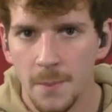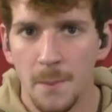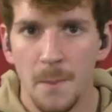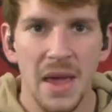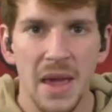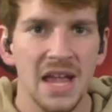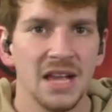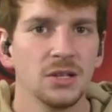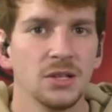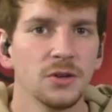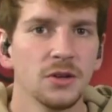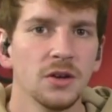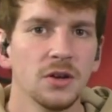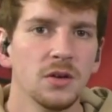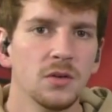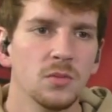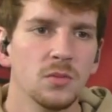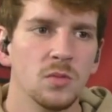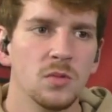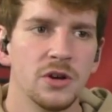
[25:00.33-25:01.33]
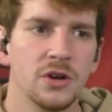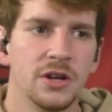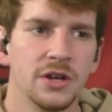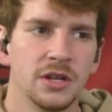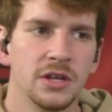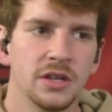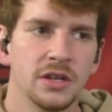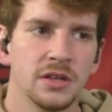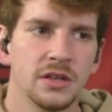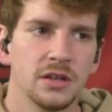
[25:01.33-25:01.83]
Baylor
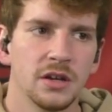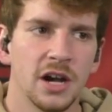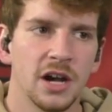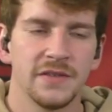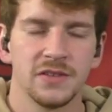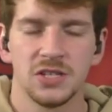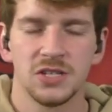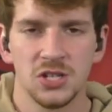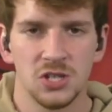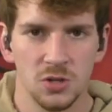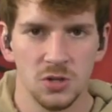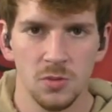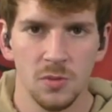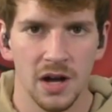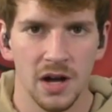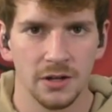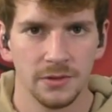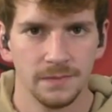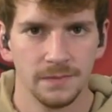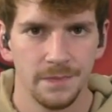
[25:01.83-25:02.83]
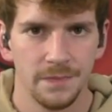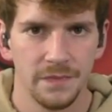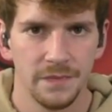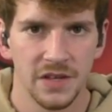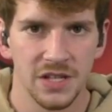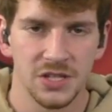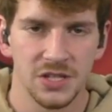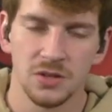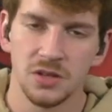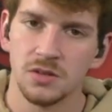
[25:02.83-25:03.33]
would obviously shoot well,
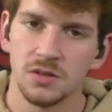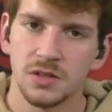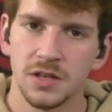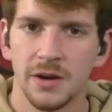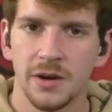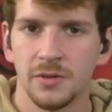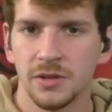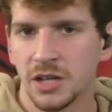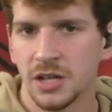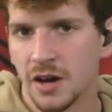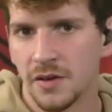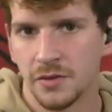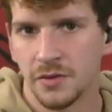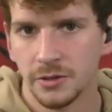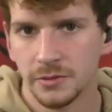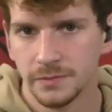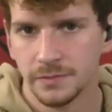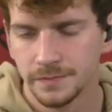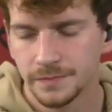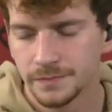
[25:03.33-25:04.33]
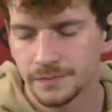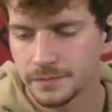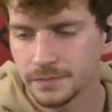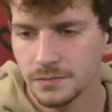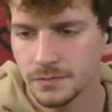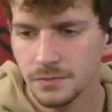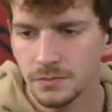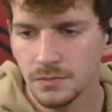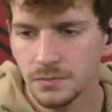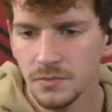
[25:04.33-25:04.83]
and so Utah would cover.
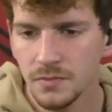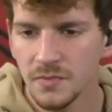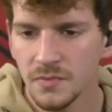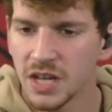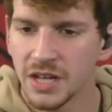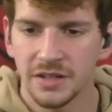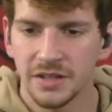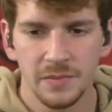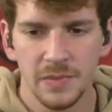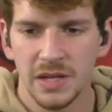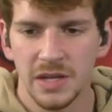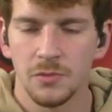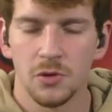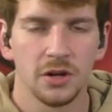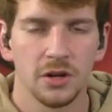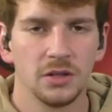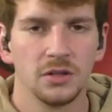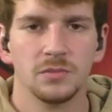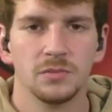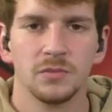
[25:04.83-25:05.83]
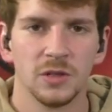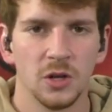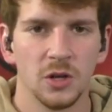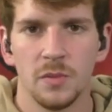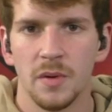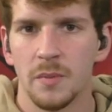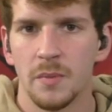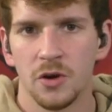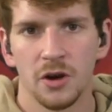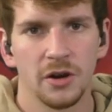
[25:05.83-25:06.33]
It'd be a little
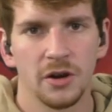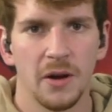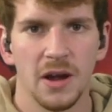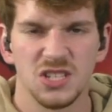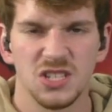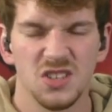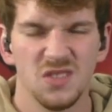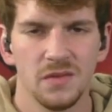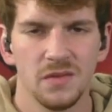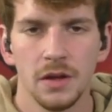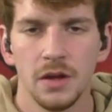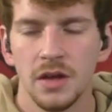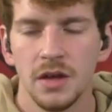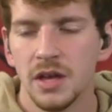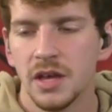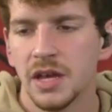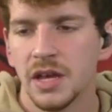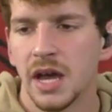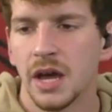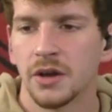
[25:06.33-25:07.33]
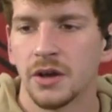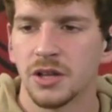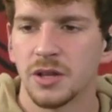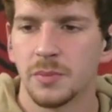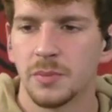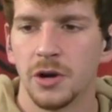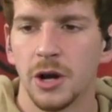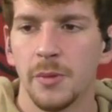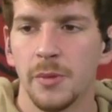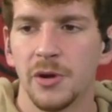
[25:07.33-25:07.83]
bit more aggressive out on the
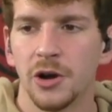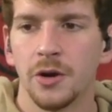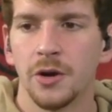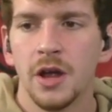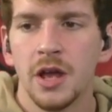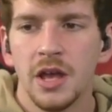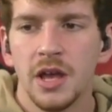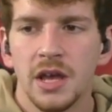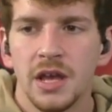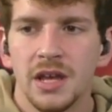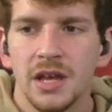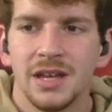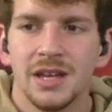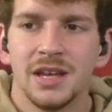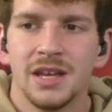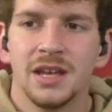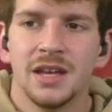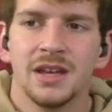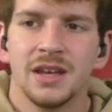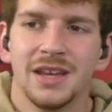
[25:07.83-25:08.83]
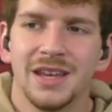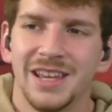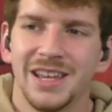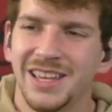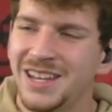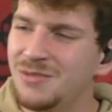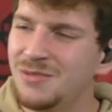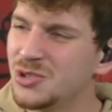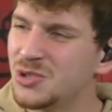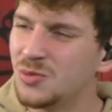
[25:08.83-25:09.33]
perimeter.
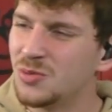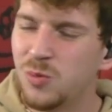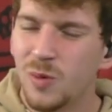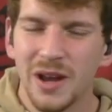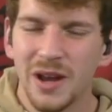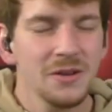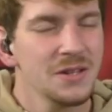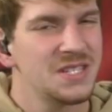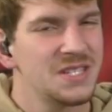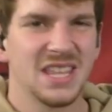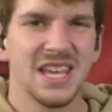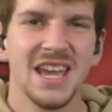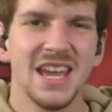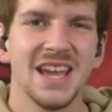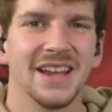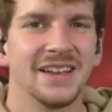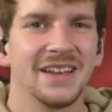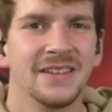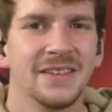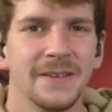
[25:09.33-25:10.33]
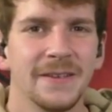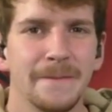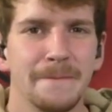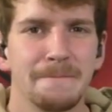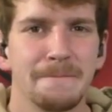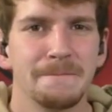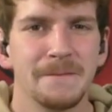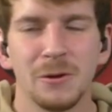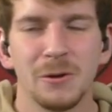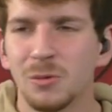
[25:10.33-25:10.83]
And it was the weirdest thing.
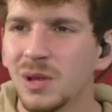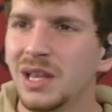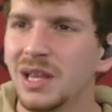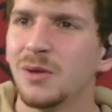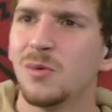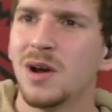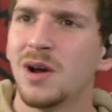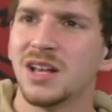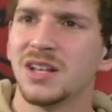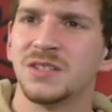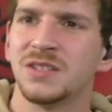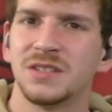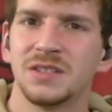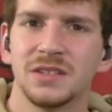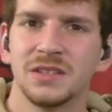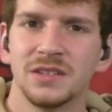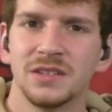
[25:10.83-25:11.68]
It really was.